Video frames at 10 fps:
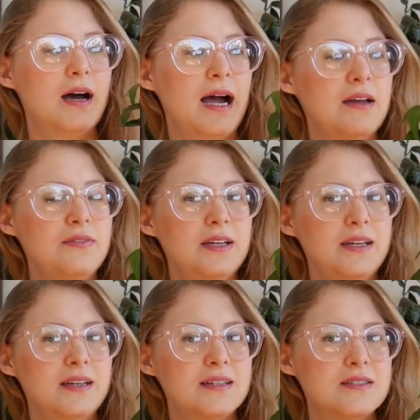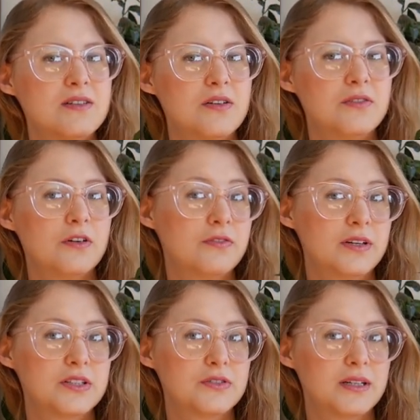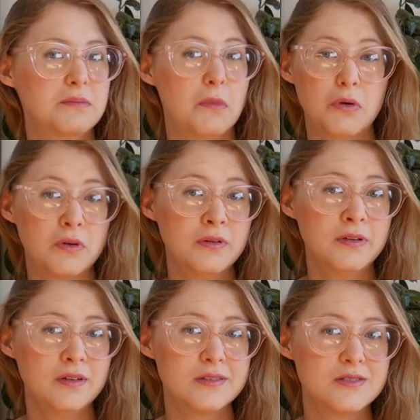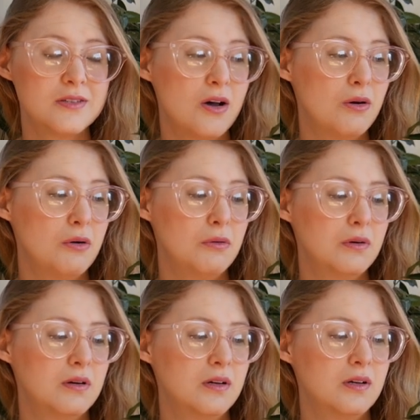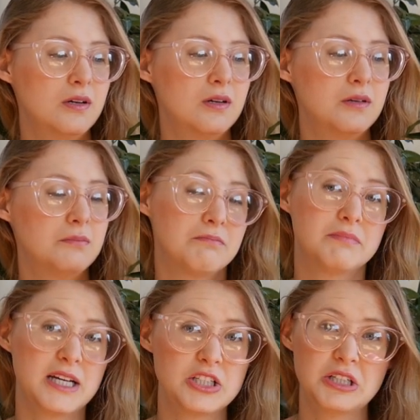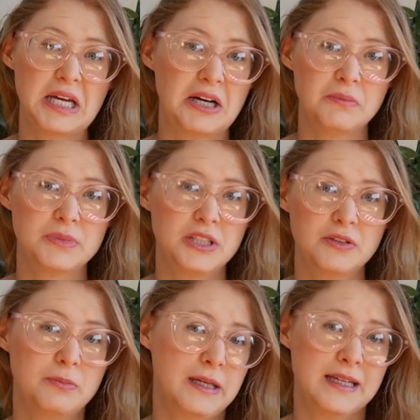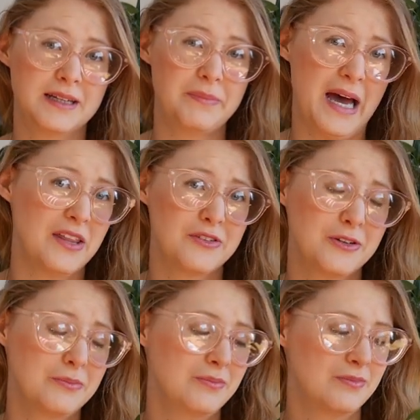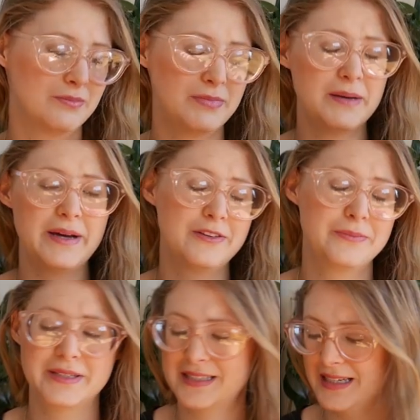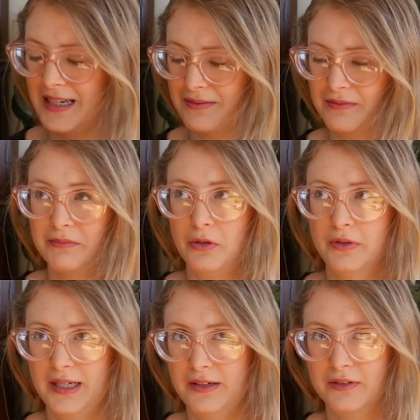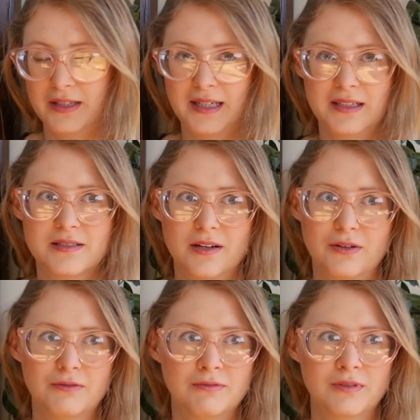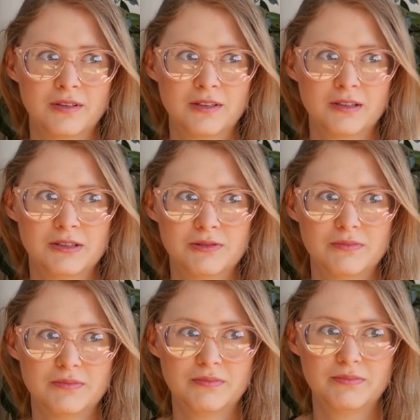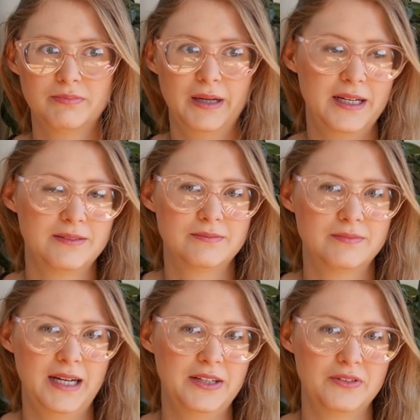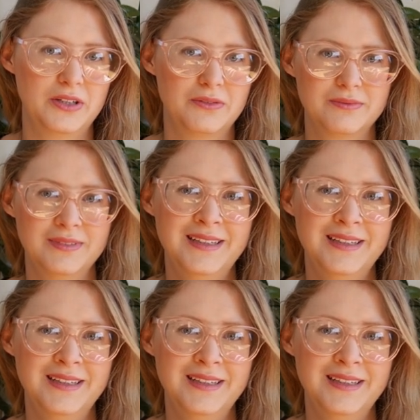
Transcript: ivy is known for filtering mold, so that should help too, being in a bathroom. My bathroom doesn't get moldy really, so, but I don't know.